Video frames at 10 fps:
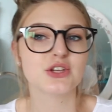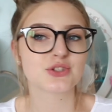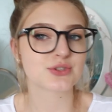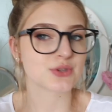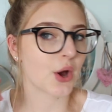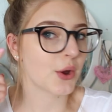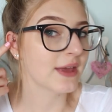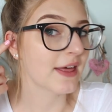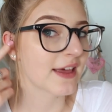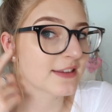So
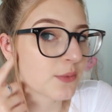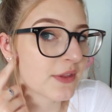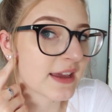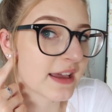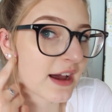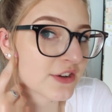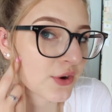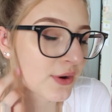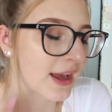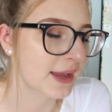yeah, that's the one thing that I
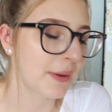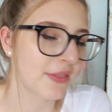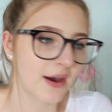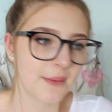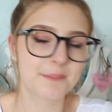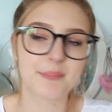don't like about that.